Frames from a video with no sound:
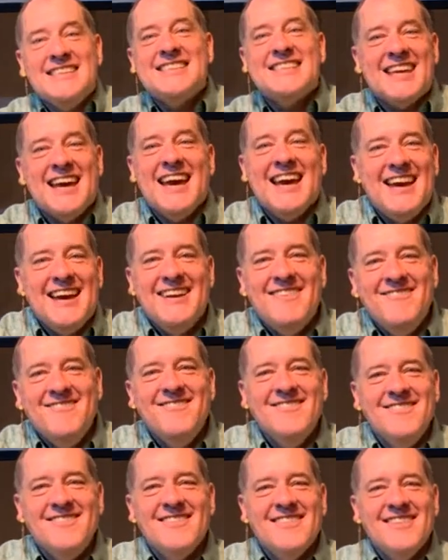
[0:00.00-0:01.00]
guys
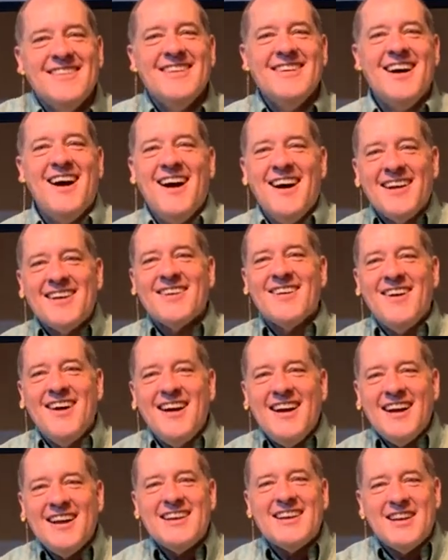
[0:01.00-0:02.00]
came
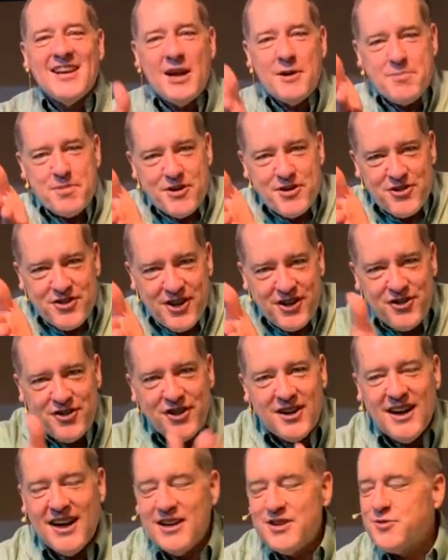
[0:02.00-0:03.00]
online, and I
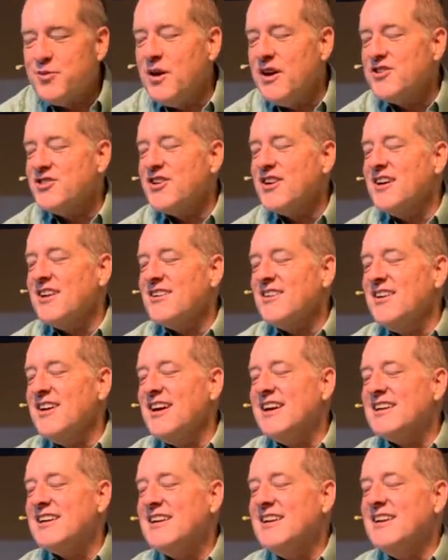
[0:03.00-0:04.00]
appreciate you guys watching
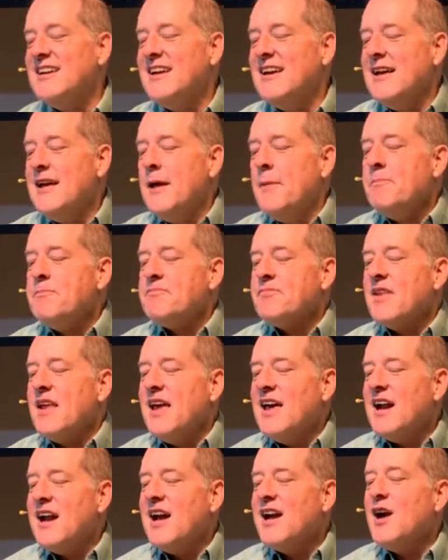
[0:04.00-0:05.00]
online.
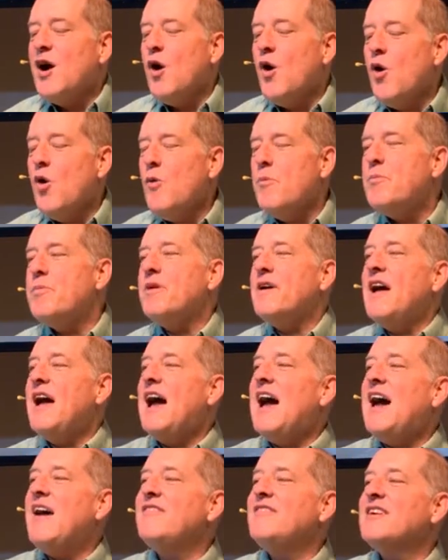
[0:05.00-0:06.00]
And I hope,
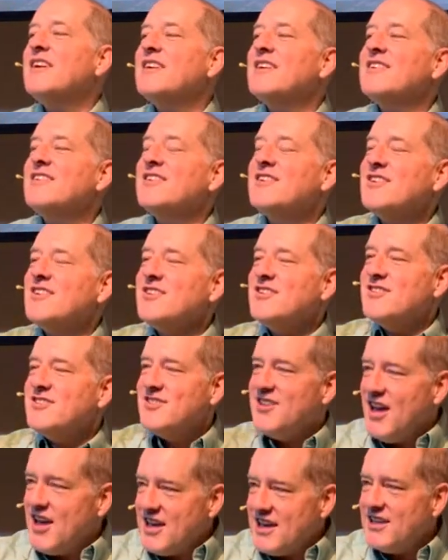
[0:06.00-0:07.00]
having
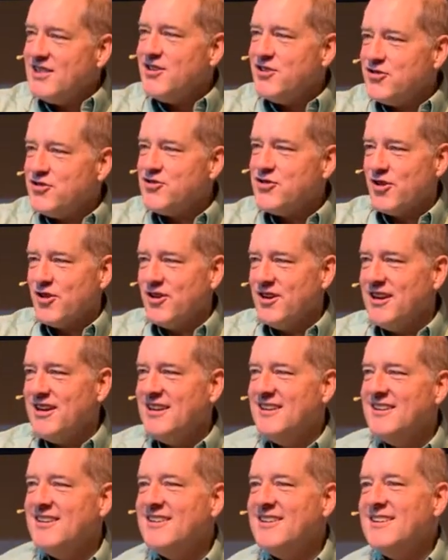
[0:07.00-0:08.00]
taken this
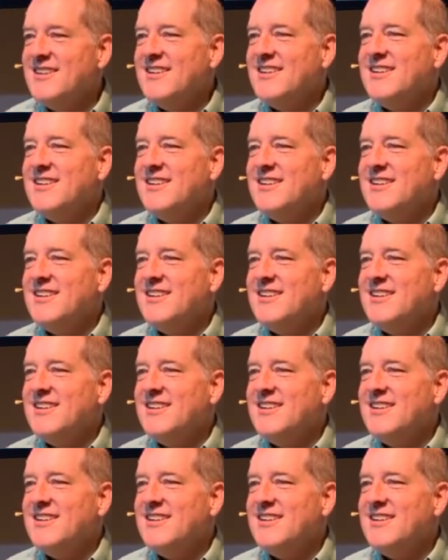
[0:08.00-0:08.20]
journey,